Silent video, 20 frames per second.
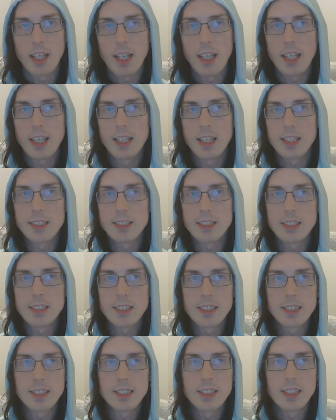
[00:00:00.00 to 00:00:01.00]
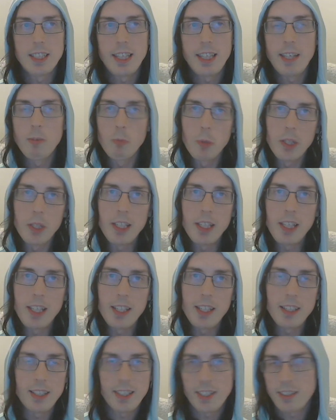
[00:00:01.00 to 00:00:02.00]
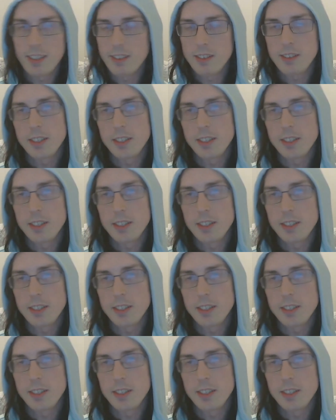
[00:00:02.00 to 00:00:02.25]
And it really, like,